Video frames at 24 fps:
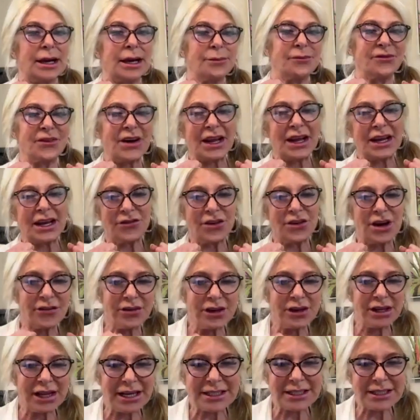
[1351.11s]
I'm fighting for
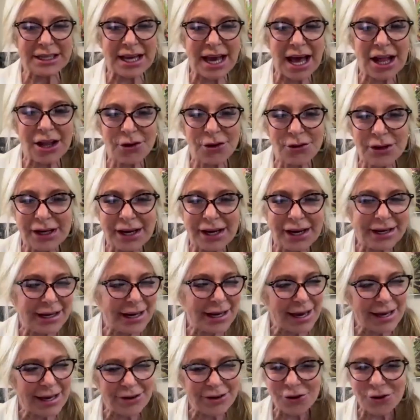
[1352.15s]
every last calorie. I
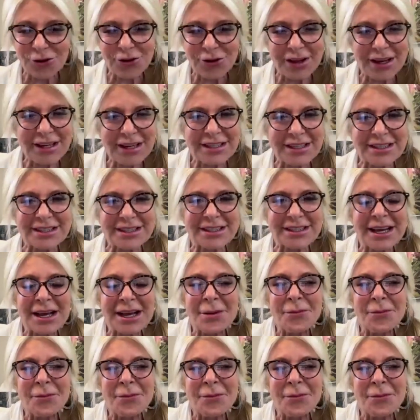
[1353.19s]
can't do this.